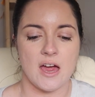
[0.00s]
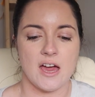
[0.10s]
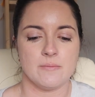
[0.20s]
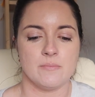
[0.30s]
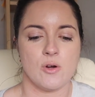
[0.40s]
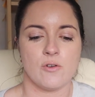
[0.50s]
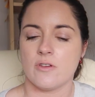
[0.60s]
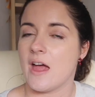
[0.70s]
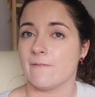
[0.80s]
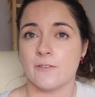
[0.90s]
Our
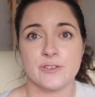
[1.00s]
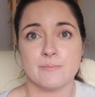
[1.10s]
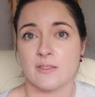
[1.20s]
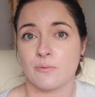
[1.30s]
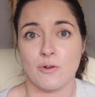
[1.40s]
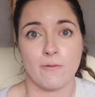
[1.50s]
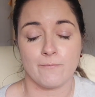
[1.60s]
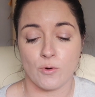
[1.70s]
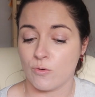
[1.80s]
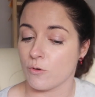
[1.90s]
first month we got
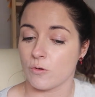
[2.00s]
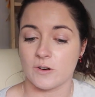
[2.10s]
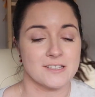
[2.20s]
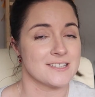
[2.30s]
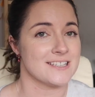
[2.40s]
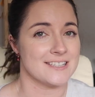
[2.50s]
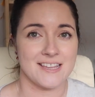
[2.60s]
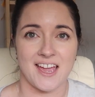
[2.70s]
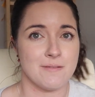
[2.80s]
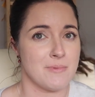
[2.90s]
4 orders,
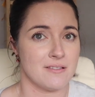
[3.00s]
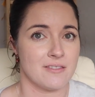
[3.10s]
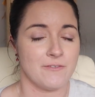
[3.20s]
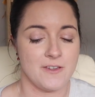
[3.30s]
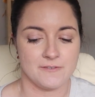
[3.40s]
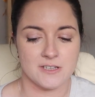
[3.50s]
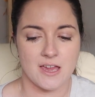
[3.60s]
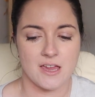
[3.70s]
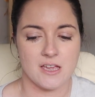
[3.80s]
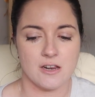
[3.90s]
second month
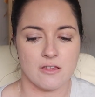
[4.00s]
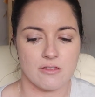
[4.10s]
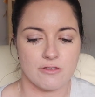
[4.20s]
15,